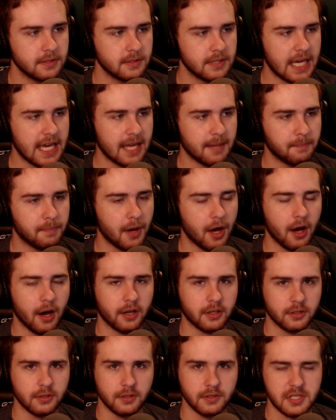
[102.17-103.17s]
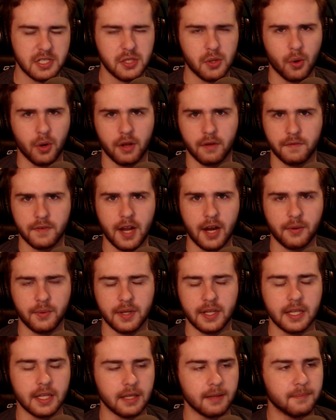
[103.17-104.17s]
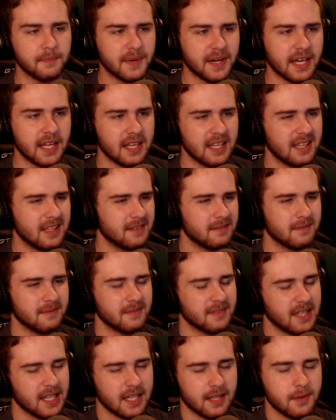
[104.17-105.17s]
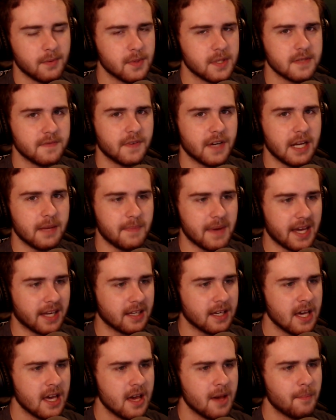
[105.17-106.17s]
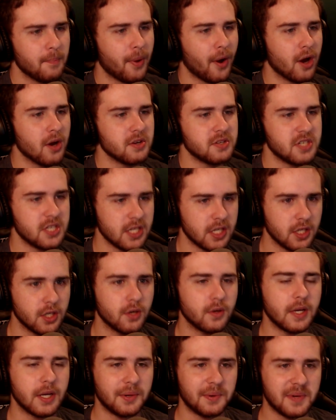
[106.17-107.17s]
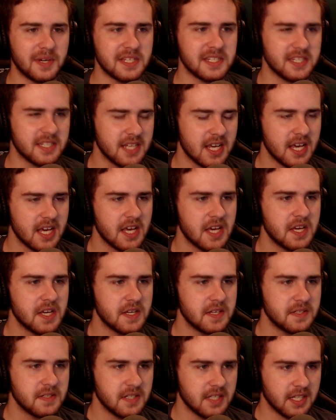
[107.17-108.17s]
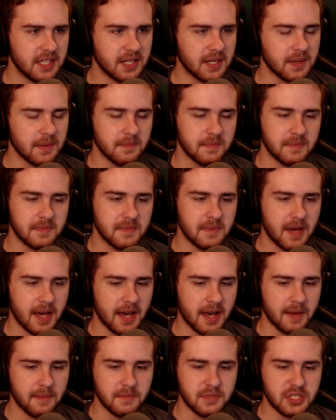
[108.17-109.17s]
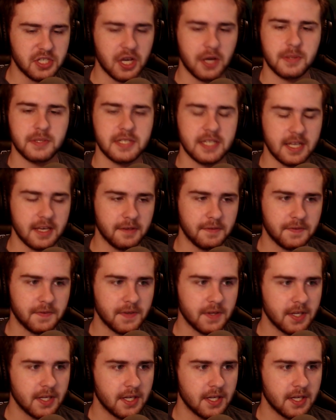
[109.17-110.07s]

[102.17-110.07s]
and Pockle, sort of, not really, but it wasn't very big. Part 2, it was, you know, Joseph,